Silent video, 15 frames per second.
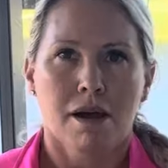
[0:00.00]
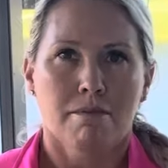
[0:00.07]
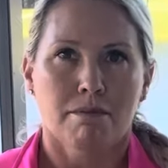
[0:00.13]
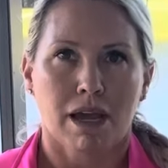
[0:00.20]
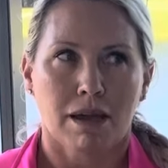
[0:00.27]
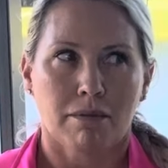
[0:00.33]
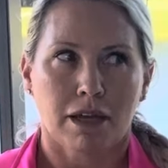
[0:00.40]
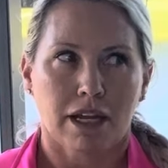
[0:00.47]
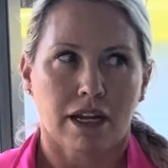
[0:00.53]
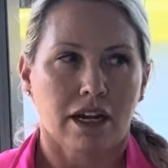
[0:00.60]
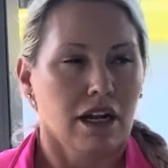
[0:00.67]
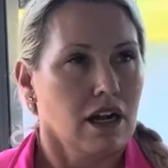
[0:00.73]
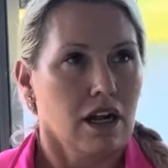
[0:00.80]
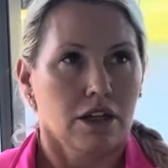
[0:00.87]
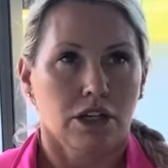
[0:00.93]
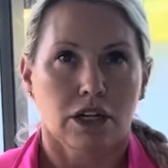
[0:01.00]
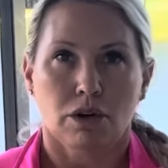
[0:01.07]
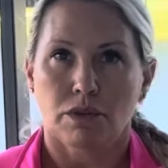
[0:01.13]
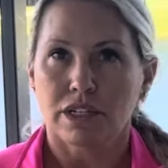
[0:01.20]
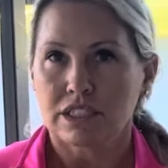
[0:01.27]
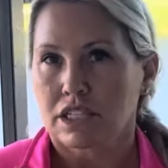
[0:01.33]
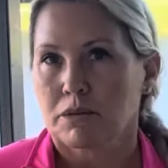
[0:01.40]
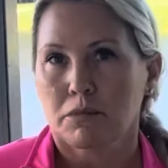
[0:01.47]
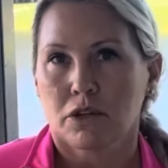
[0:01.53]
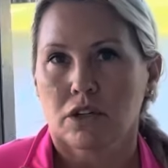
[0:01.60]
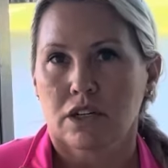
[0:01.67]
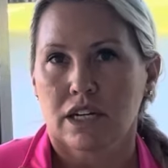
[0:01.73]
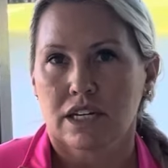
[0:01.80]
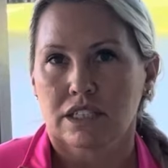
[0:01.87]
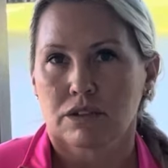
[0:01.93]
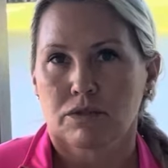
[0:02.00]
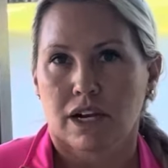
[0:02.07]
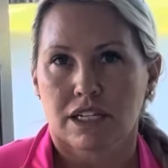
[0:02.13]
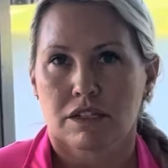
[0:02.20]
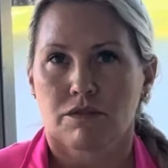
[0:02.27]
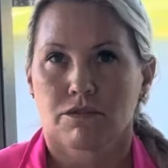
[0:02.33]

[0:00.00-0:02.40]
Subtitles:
Maybe, you know, this community isn't right